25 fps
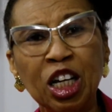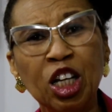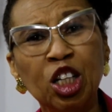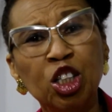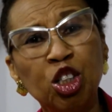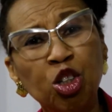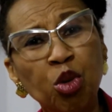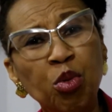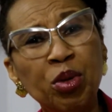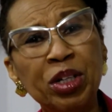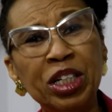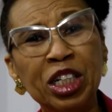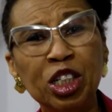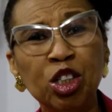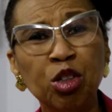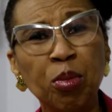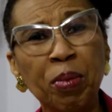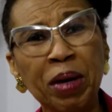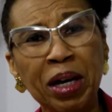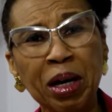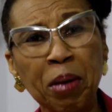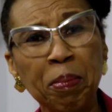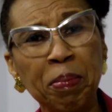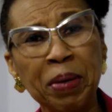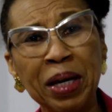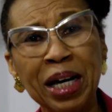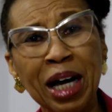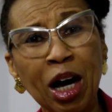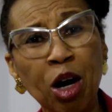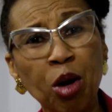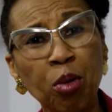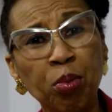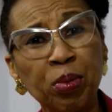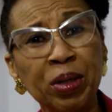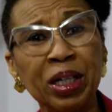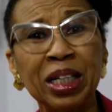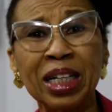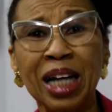So we need to make a bigger
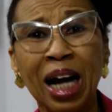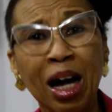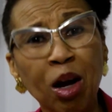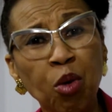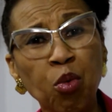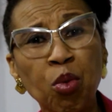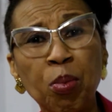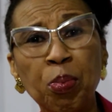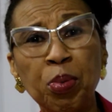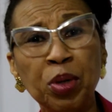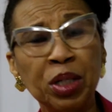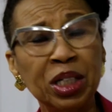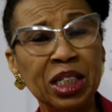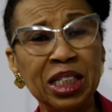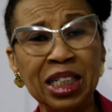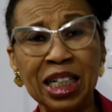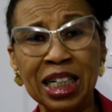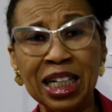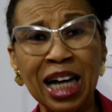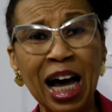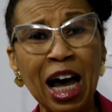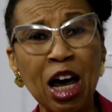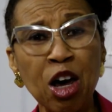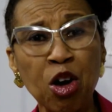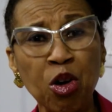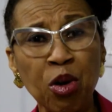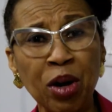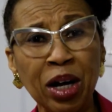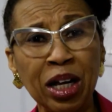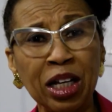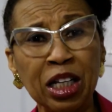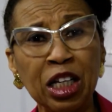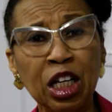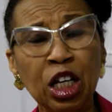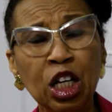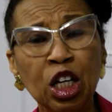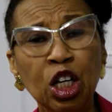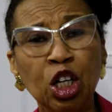opening, and we put in an IOL.
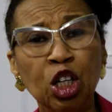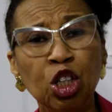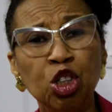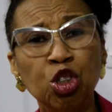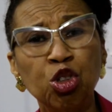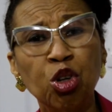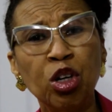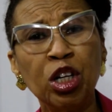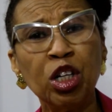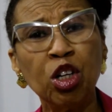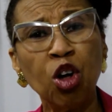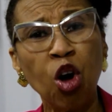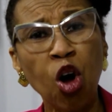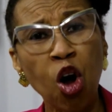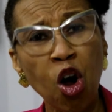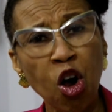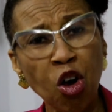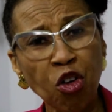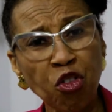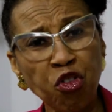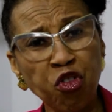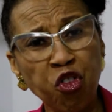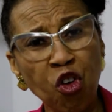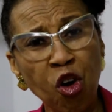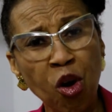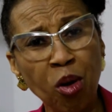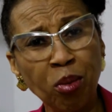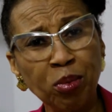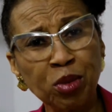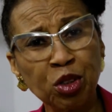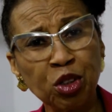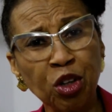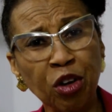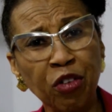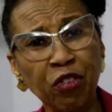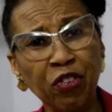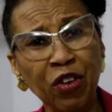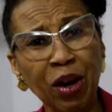So in all forms
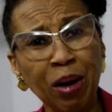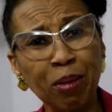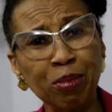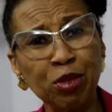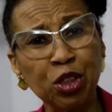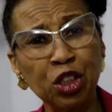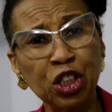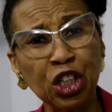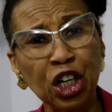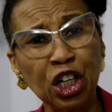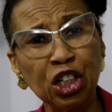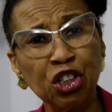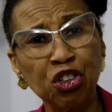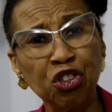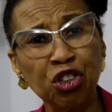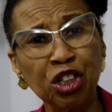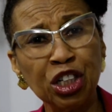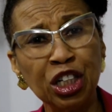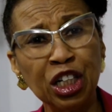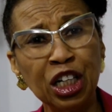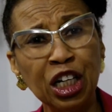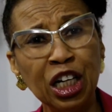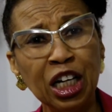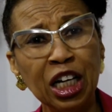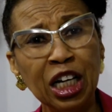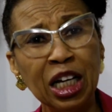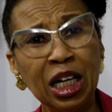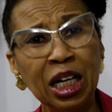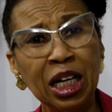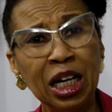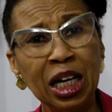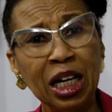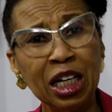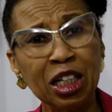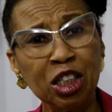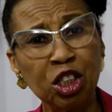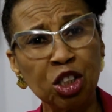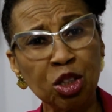of surgery,
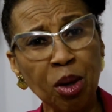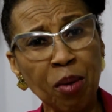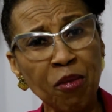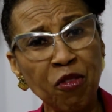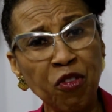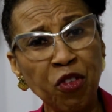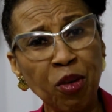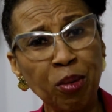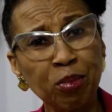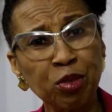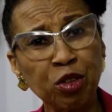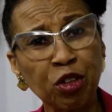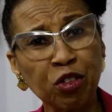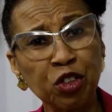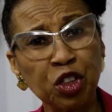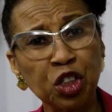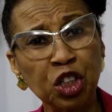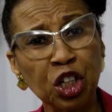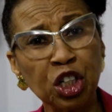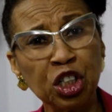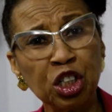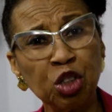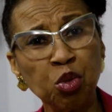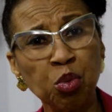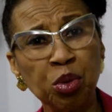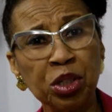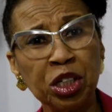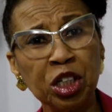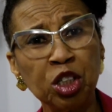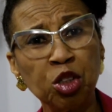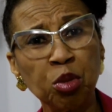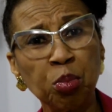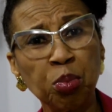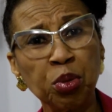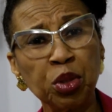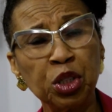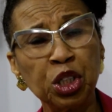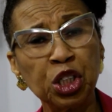in some forms of surgery, we need to
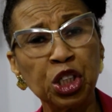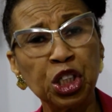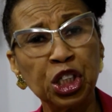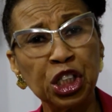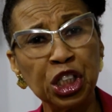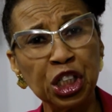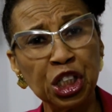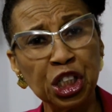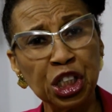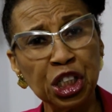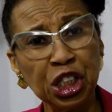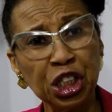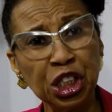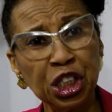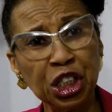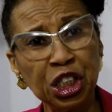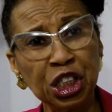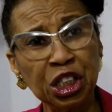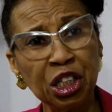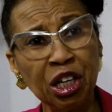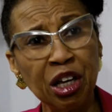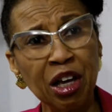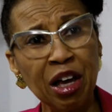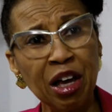put stitches.